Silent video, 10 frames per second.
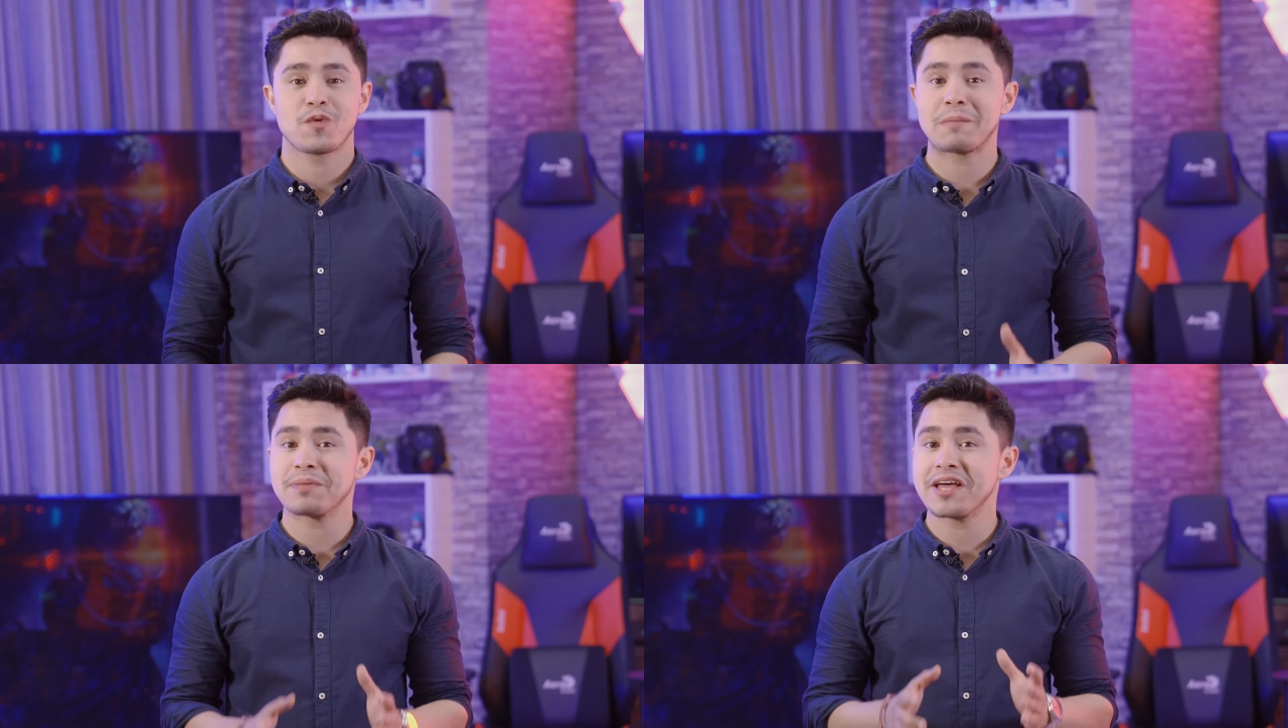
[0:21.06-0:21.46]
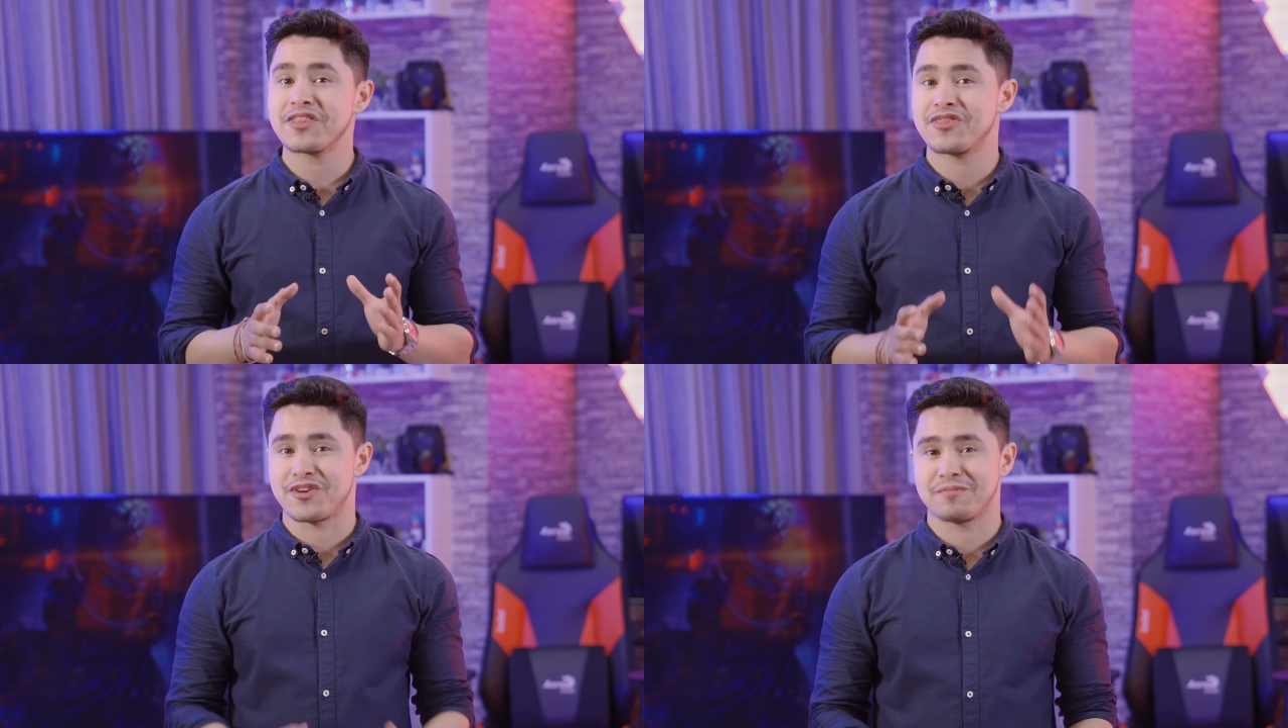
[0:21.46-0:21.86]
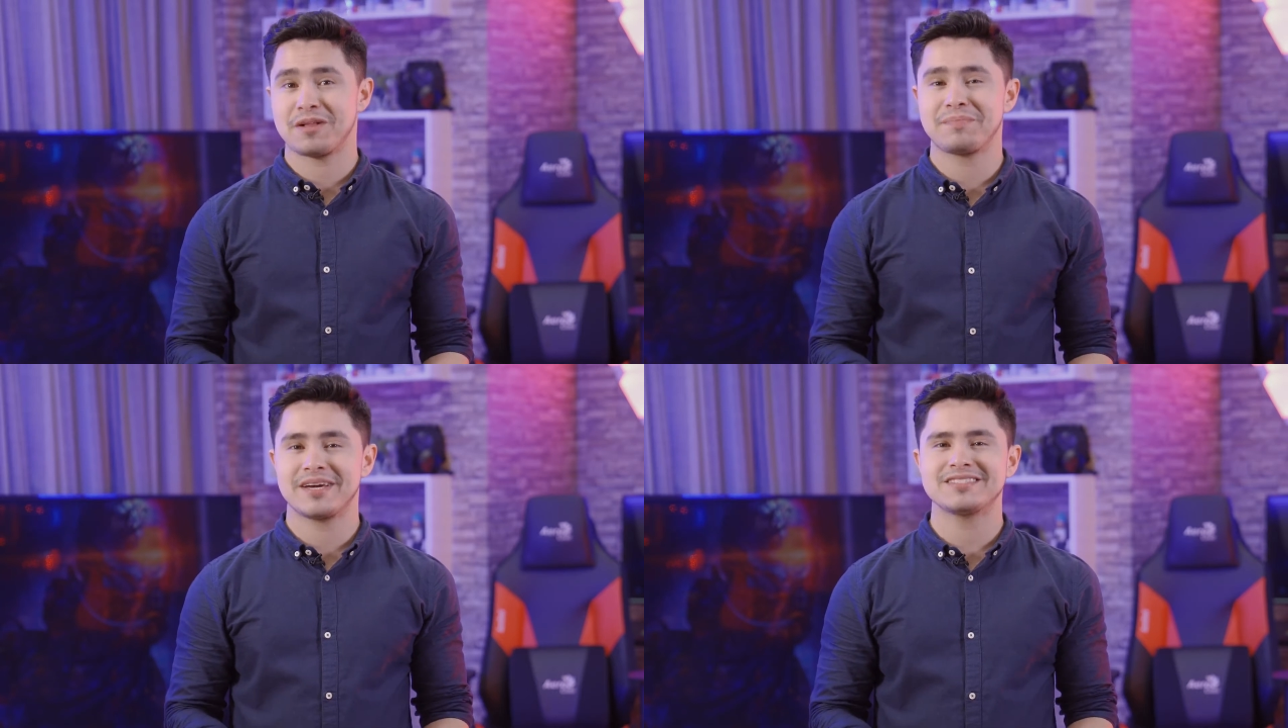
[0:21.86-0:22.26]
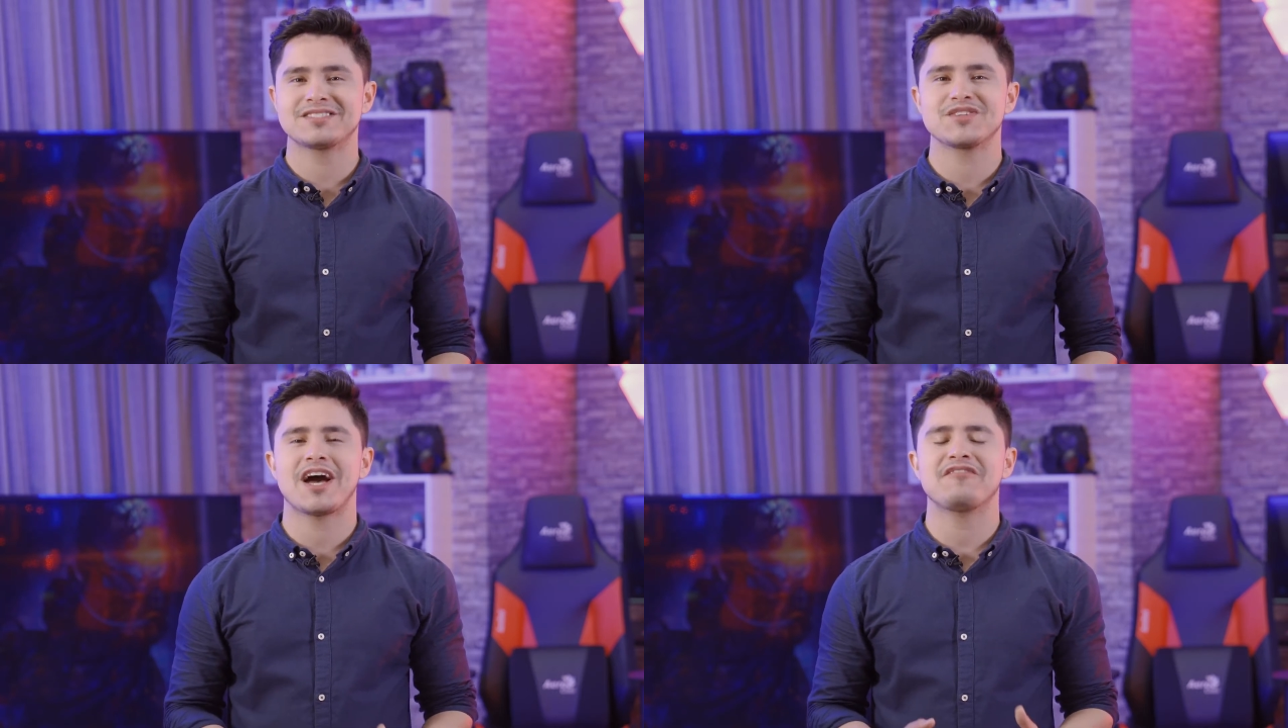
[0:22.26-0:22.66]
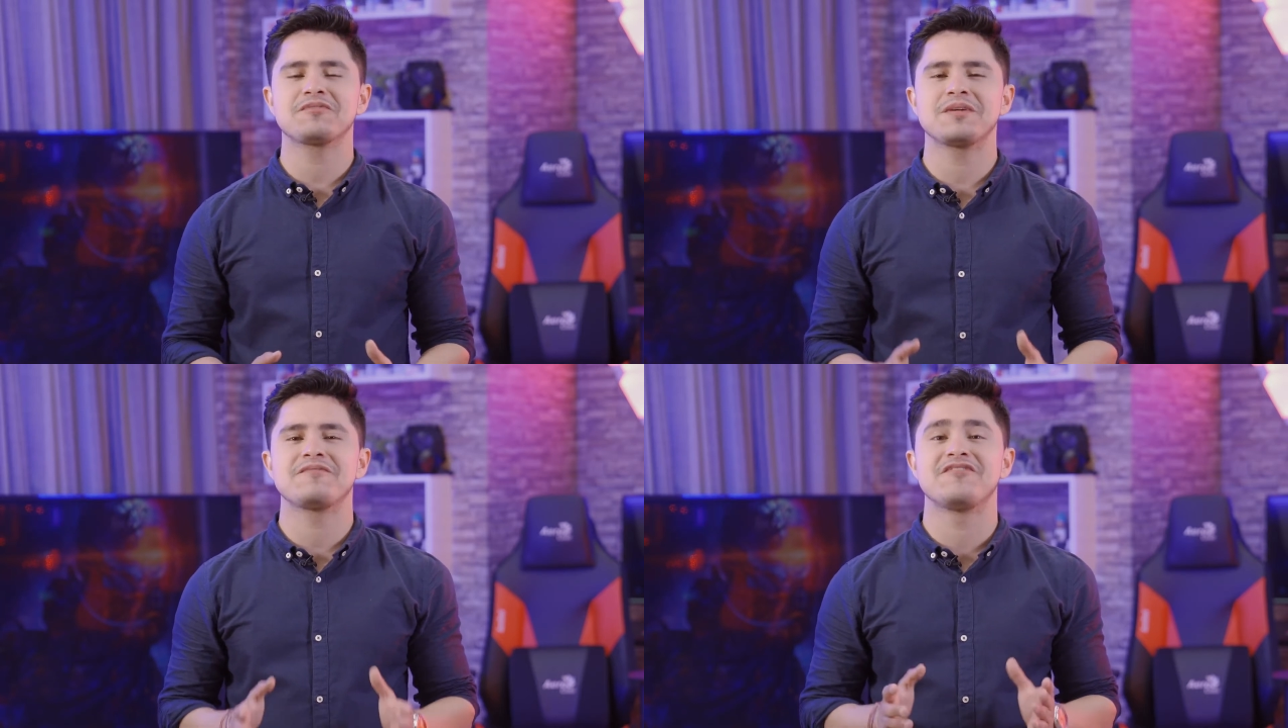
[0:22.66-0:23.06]
When applying thermal paste, you have
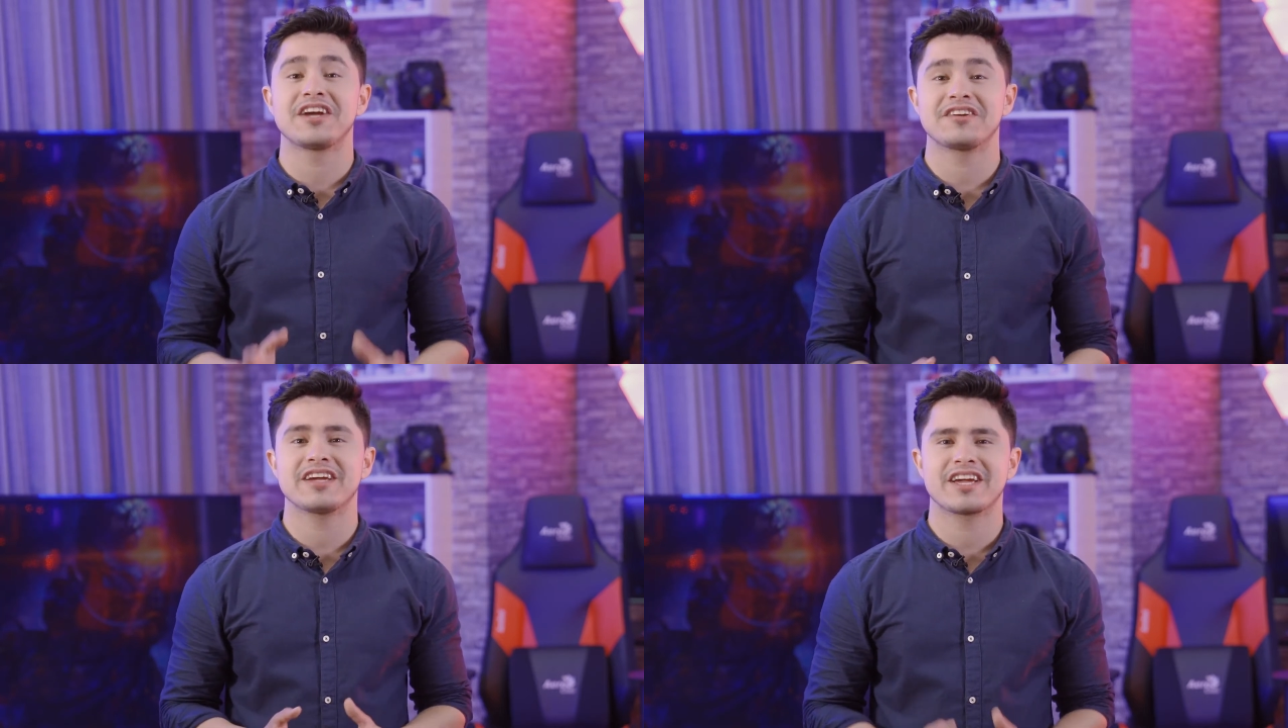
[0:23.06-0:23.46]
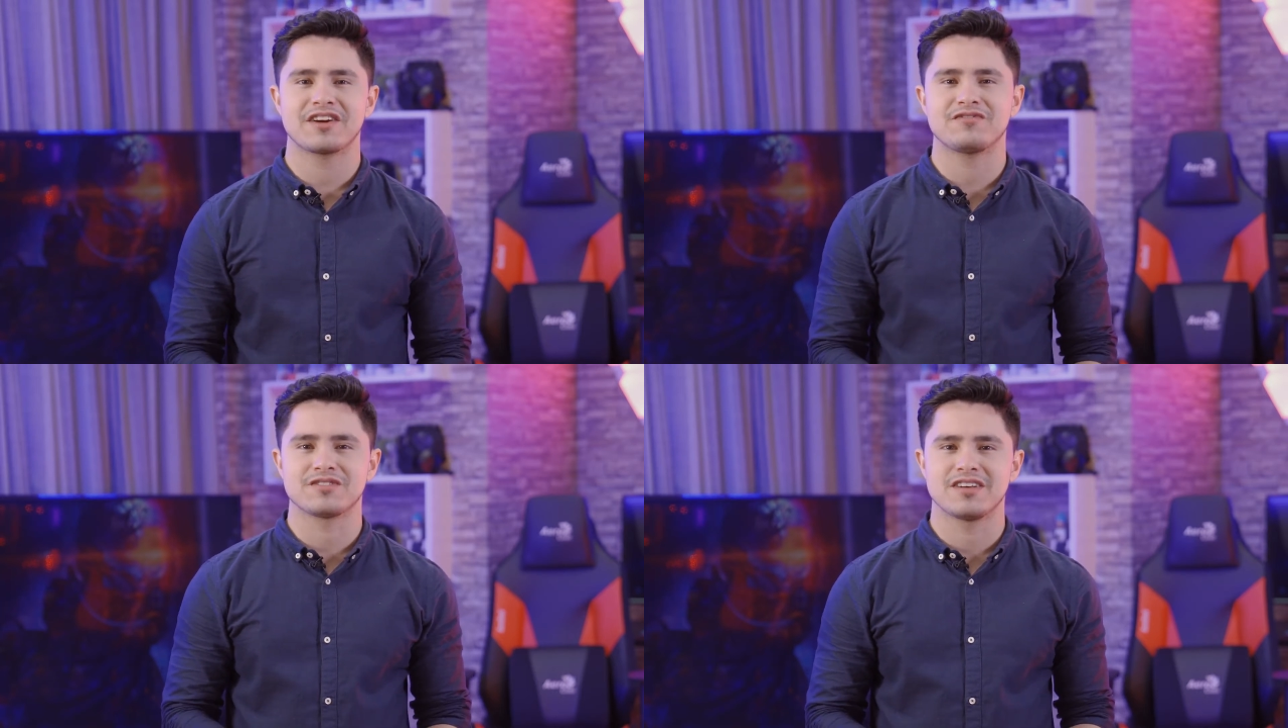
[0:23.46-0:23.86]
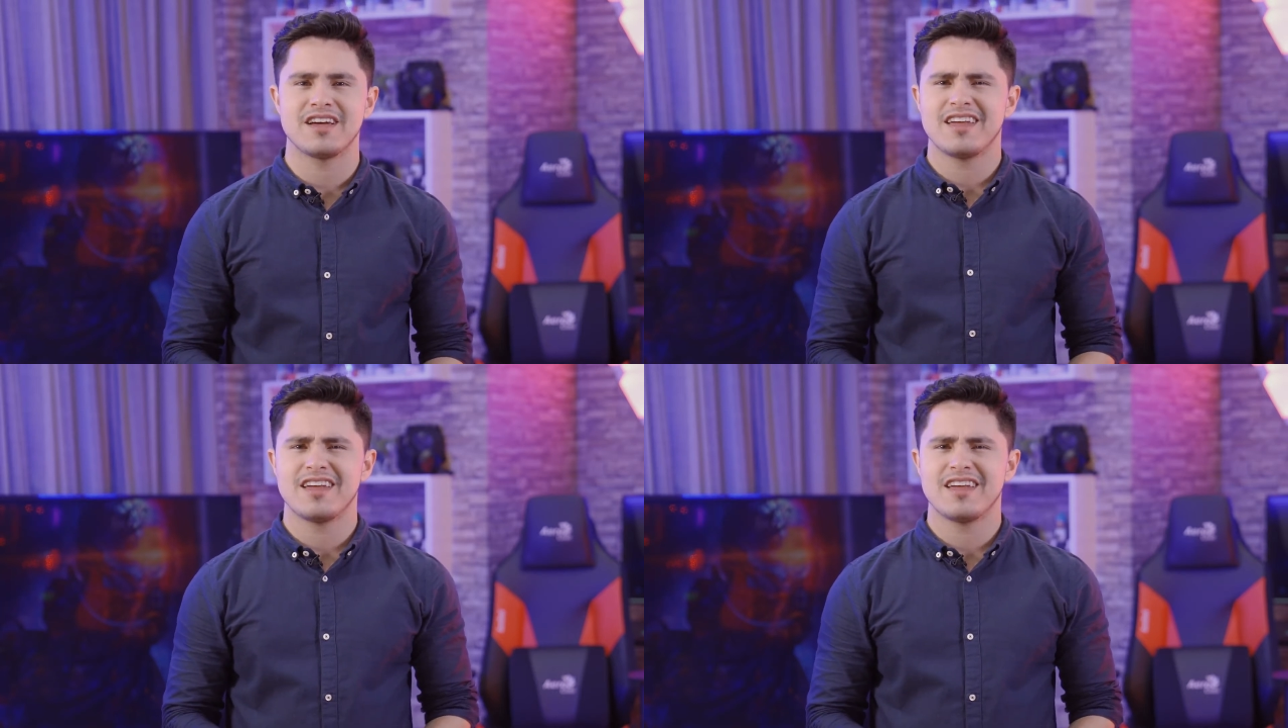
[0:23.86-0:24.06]
to be very careful.